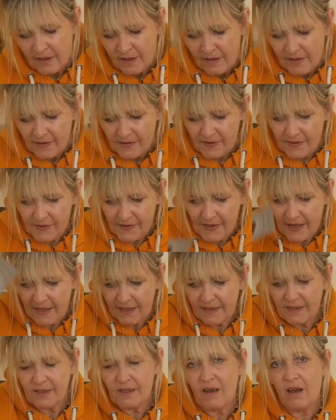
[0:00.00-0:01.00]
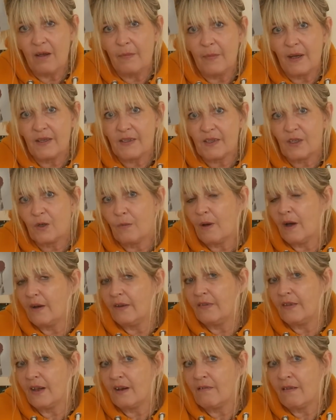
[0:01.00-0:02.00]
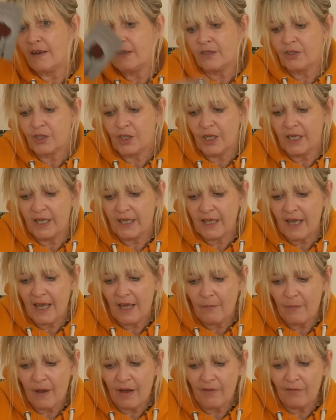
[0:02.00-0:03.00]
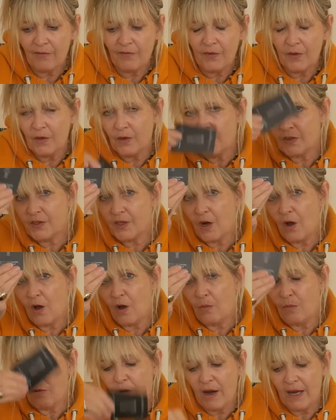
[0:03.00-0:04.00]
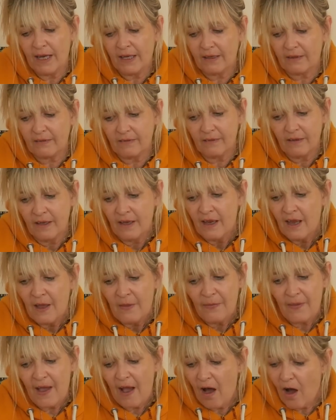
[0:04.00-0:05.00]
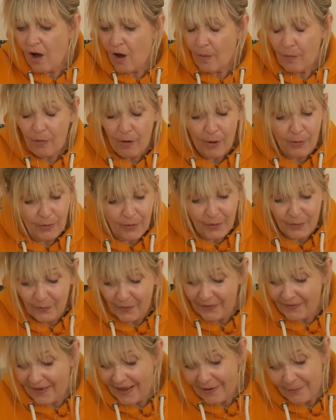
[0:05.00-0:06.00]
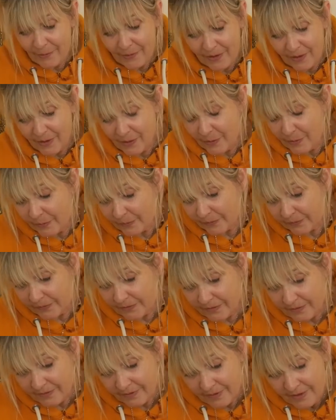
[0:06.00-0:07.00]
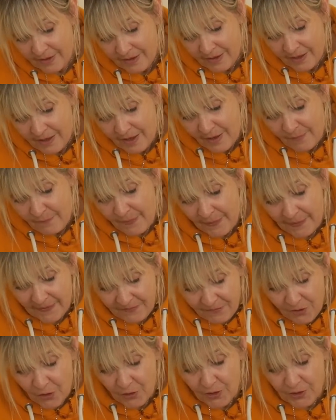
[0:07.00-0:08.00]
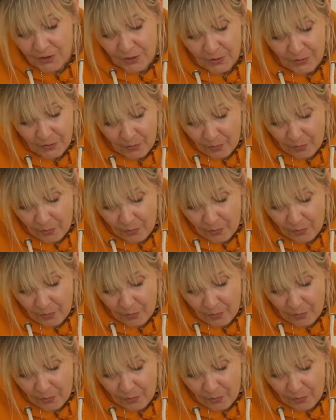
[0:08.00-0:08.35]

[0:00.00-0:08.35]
It's the second time that's come out in their energy. It came out first, heartbreak. They're heartbroken without you but they've got to do the